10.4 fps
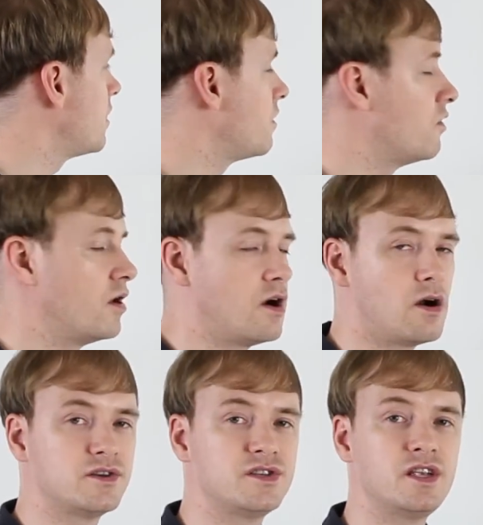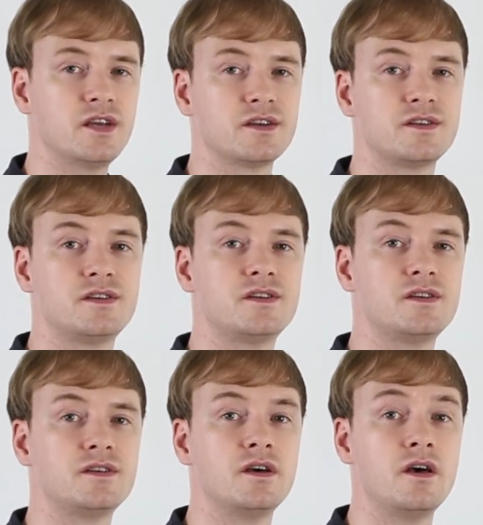There are six.
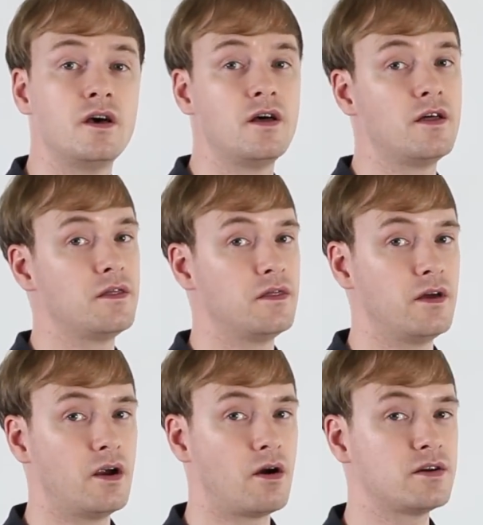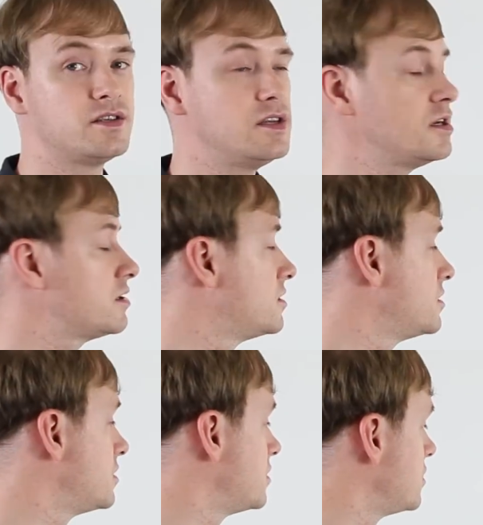There are
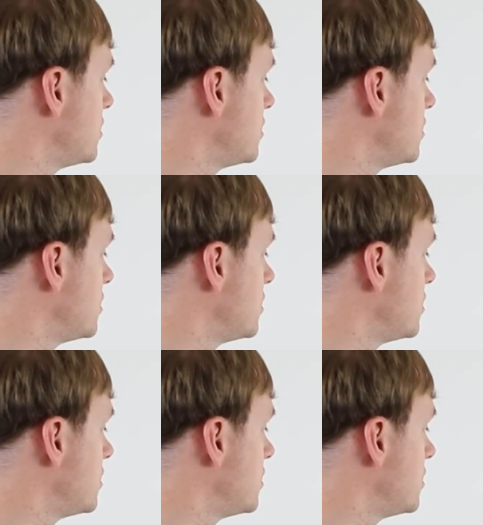six.